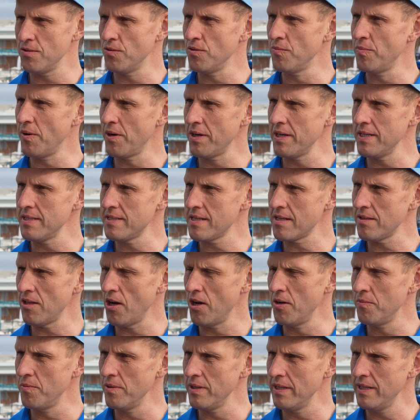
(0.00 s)
ore bodies
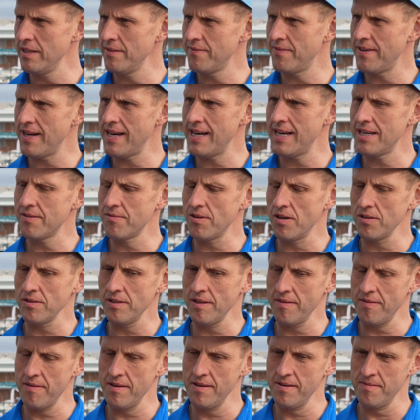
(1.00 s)
globally for hard rock
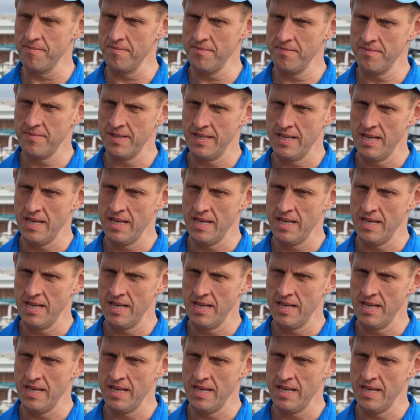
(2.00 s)
lithium.